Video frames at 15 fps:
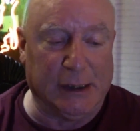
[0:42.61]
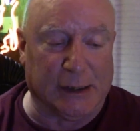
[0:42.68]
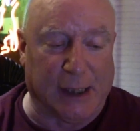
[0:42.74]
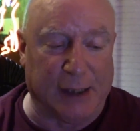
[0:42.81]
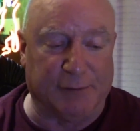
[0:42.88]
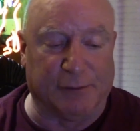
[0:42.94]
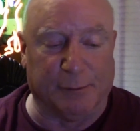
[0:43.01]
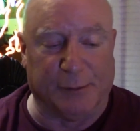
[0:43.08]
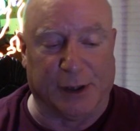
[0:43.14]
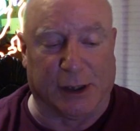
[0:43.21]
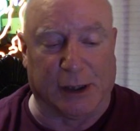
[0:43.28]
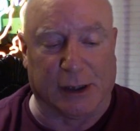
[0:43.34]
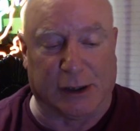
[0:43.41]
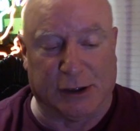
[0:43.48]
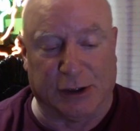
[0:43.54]
light from
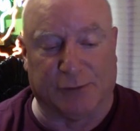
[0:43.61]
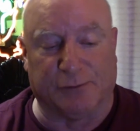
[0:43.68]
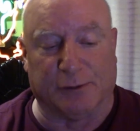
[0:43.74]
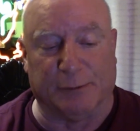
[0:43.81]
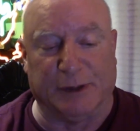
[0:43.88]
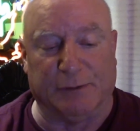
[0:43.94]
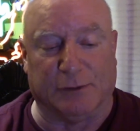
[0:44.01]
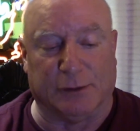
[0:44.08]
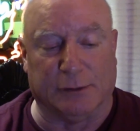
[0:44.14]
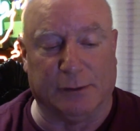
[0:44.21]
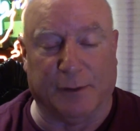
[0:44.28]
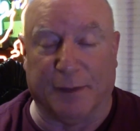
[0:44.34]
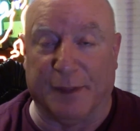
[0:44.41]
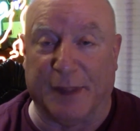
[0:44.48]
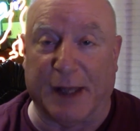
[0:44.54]
dark, good from evil,
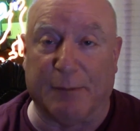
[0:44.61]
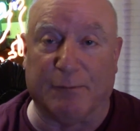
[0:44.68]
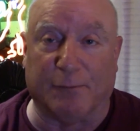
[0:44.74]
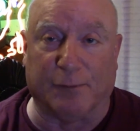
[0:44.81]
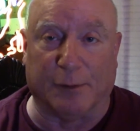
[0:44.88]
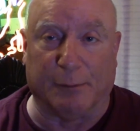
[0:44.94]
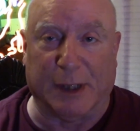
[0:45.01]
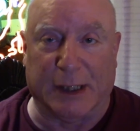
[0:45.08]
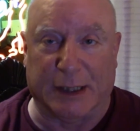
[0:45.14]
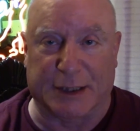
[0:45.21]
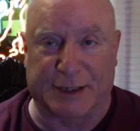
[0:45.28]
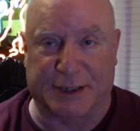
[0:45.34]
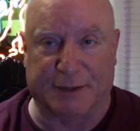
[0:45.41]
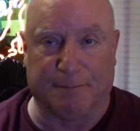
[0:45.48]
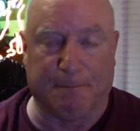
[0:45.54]
them from
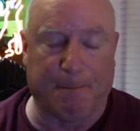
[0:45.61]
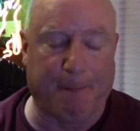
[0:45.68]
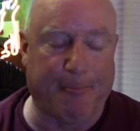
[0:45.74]
us.